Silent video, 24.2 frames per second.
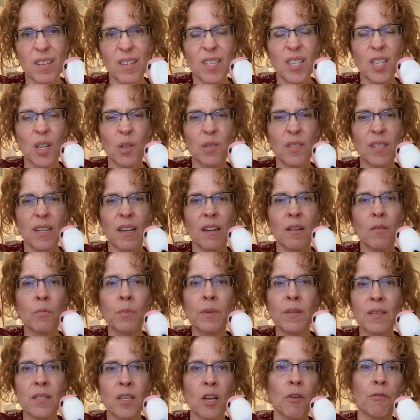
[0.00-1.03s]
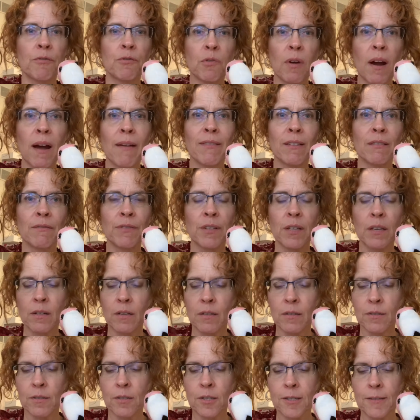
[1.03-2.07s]
associated with self-driving
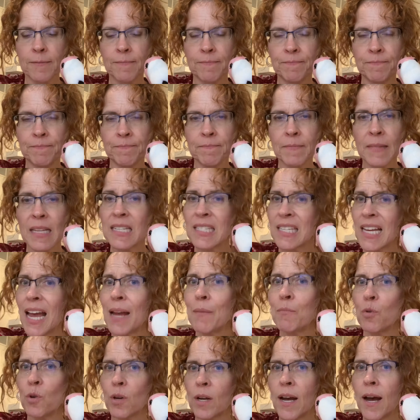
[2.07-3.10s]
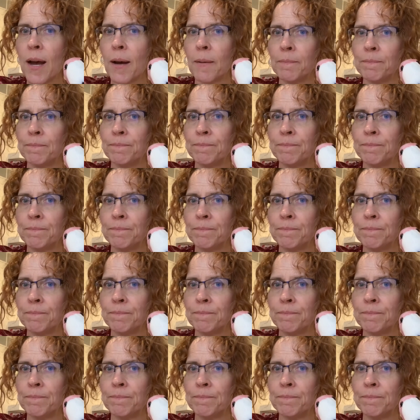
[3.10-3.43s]
vehicles. The time will come.